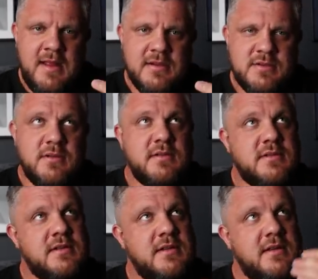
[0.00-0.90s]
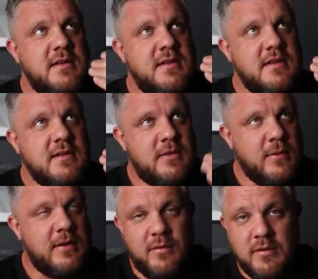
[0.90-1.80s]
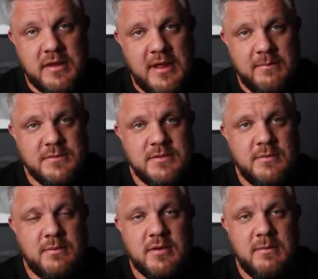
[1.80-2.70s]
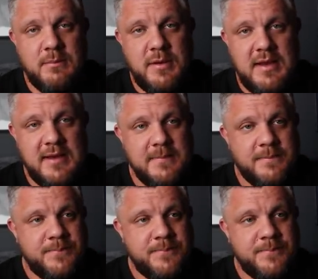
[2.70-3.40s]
As soon as the 24th comes, when we're competing,